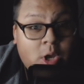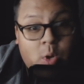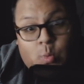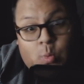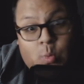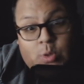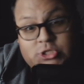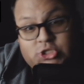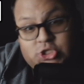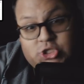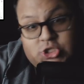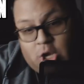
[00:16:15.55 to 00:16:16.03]

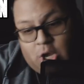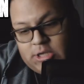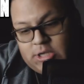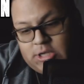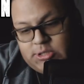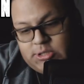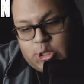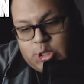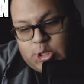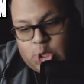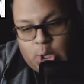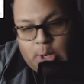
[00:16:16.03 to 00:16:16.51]
which
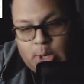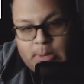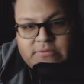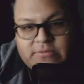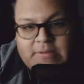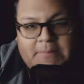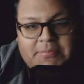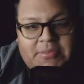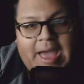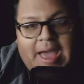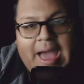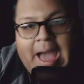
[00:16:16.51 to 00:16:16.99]
caused the curb
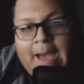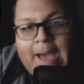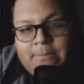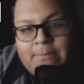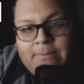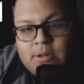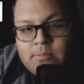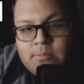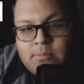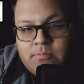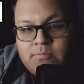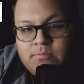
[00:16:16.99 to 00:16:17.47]
stomp to
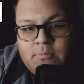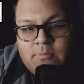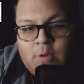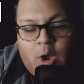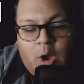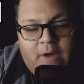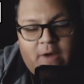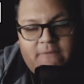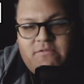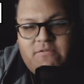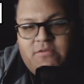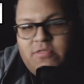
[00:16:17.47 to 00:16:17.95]
happen
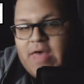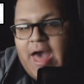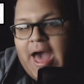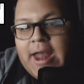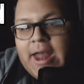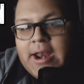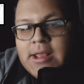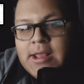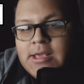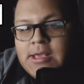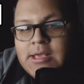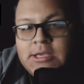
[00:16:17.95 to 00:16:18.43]
off of
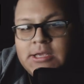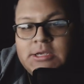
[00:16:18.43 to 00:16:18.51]
that.